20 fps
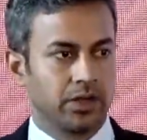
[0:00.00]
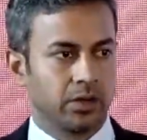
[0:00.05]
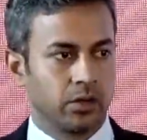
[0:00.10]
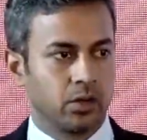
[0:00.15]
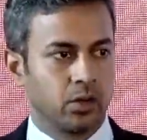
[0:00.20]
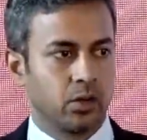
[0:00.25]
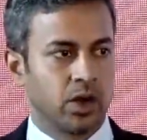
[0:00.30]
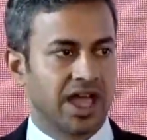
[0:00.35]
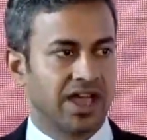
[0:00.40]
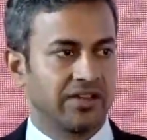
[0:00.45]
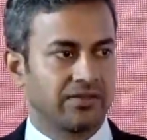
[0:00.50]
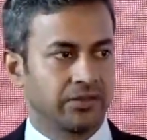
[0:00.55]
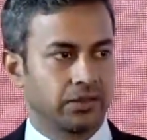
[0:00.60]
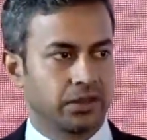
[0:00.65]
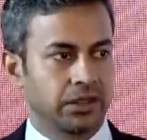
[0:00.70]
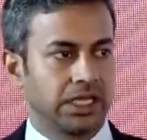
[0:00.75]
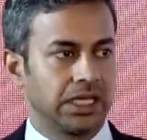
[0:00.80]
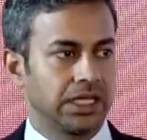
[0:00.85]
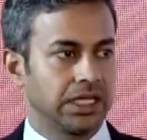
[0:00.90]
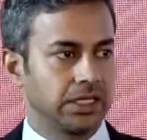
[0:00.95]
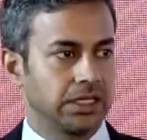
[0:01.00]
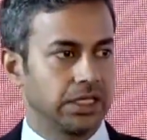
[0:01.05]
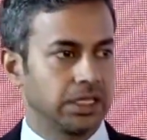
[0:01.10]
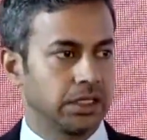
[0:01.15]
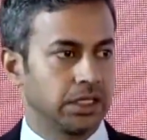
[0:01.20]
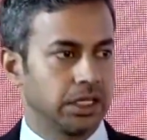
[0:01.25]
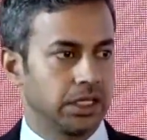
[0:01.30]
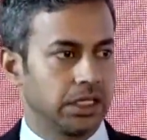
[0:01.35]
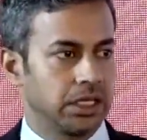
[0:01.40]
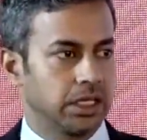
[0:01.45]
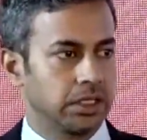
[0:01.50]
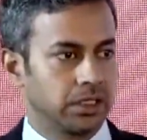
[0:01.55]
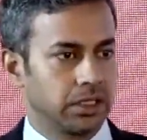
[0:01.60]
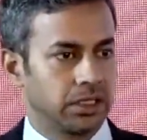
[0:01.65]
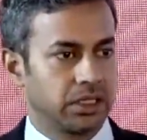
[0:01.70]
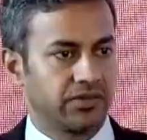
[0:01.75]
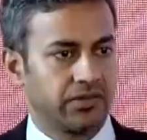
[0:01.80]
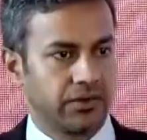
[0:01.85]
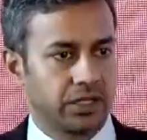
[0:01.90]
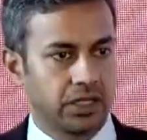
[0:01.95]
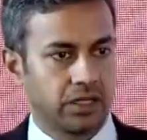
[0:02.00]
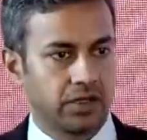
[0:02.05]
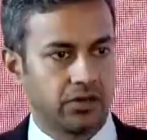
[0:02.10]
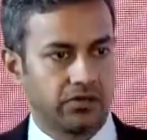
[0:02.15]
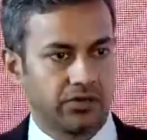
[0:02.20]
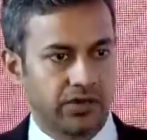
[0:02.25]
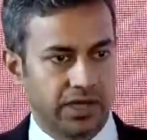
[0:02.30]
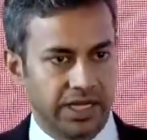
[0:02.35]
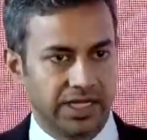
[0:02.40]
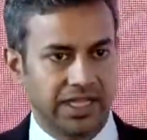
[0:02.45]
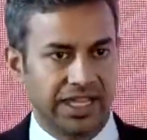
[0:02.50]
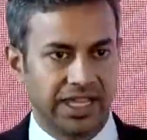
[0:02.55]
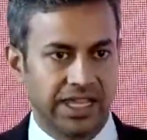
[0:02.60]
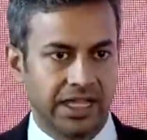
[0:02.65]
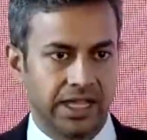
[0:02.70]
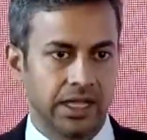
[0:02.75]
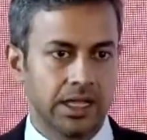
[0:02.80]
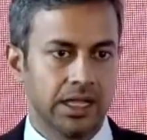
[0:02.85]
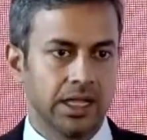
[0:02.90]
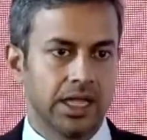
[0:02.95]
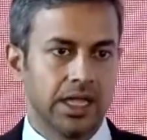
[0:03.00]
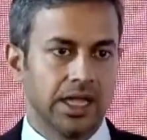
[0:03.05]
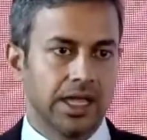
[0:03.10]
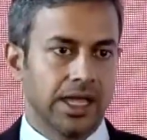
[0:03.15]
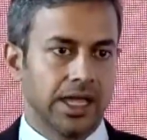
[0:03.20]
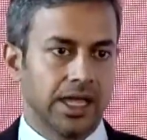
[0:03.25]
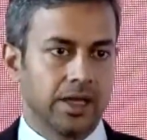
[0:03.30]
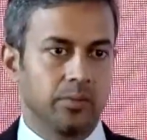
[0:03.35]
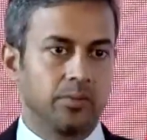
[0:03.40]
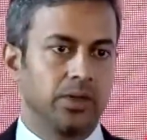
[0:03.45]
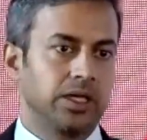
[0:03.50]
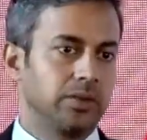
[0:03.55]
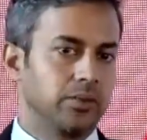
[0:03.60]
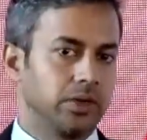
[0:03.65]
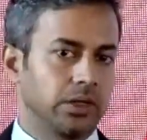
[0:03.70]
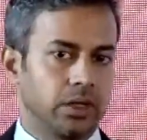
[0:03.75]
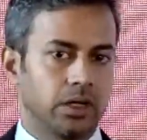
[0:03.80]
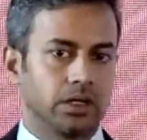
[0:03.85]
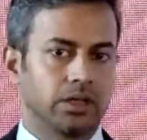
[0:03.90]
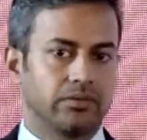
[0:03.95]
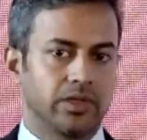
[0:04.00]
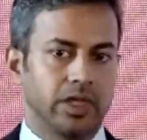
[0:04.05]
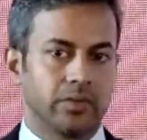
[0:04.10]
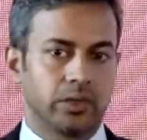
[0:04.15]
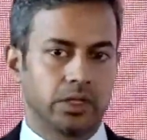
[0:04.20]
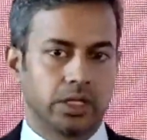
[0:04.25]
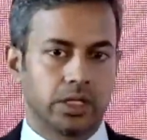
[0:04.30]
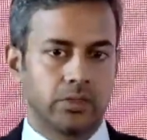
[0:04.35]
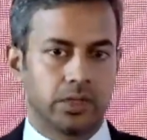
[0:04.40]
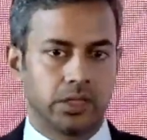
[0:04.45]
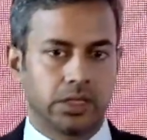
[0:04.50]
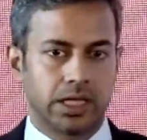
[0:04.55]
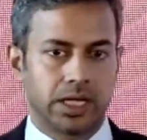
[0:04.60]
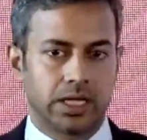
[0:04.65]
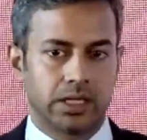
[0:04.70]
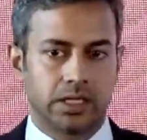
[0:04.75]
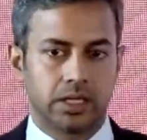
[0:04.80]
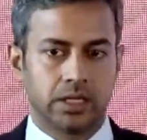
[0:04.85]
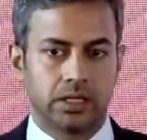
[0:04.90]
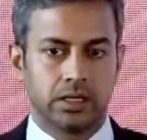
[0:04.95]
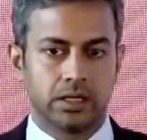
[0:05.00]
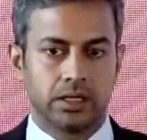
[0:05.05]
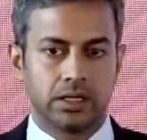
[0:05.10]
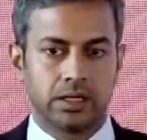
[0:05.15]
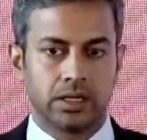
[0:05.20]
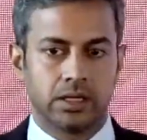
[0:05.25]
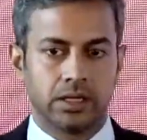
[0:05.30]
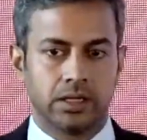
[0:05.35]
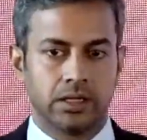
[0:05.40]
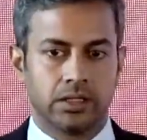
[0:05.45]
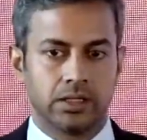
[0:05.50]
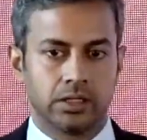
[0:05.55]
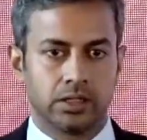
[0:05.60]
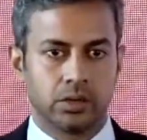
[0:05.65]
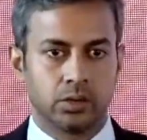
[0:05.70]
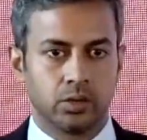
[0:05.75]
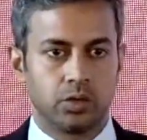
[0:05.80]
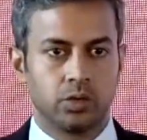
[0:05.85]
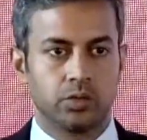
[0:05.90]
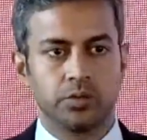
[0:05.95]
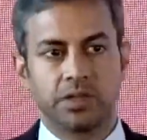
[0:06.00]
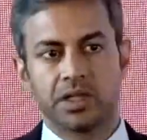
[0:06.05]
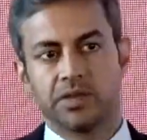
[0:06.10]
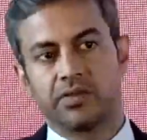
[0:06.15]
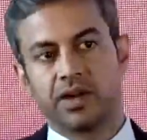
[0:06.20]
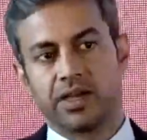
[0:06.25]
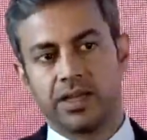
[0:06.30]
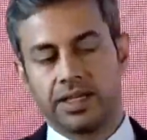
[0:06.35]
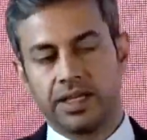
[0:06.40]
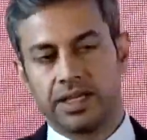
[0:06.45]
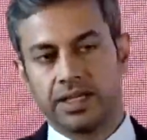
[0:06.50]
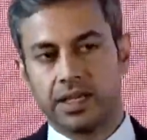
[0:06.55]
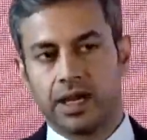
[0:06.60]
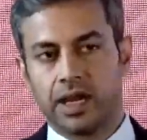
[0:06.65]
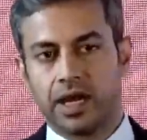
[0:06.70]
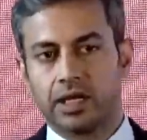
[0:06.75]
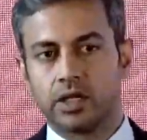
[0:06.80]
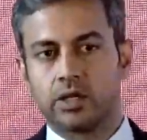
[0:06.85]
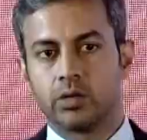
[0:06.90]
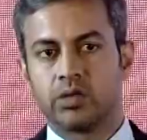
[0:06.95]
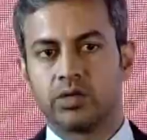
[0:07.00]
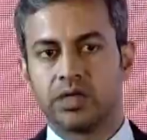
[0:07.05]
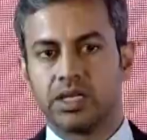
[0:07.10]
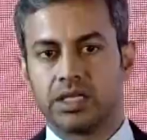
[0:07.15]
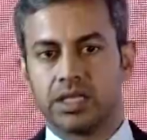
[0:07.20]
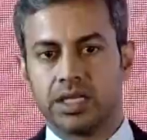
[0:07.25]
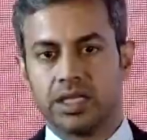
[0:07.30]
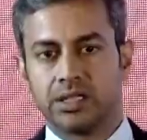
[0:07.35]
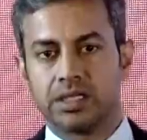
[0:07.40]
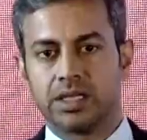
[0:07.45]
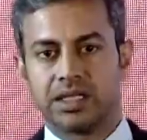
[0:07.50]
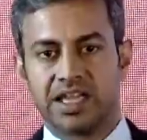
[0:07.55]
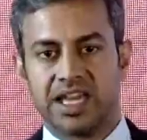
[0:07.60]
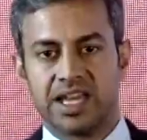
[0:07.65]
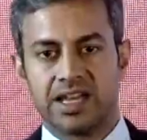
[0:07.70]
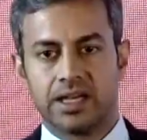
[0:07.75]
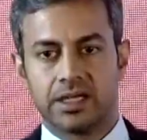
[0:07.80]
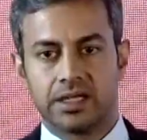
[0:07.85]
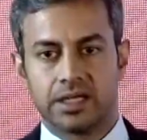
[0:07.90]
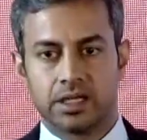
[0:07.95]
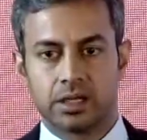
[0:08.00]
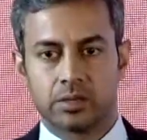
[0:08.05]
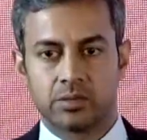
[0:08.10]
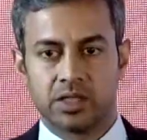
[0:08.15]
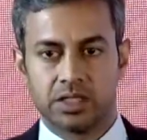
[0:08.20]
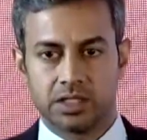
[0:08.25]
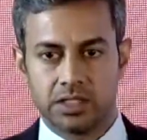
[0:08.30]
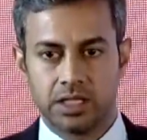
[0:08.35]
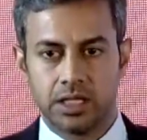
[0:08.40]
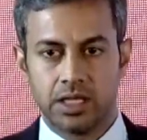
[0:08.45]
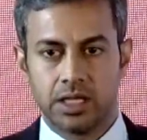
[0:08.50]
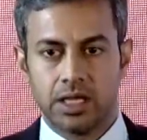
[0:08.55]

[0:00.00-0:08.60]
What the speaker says: who have skill in these areas is difficult to find, A, and B, because of the MSME sector, the tool rooms are finding it hard to retain the talent as much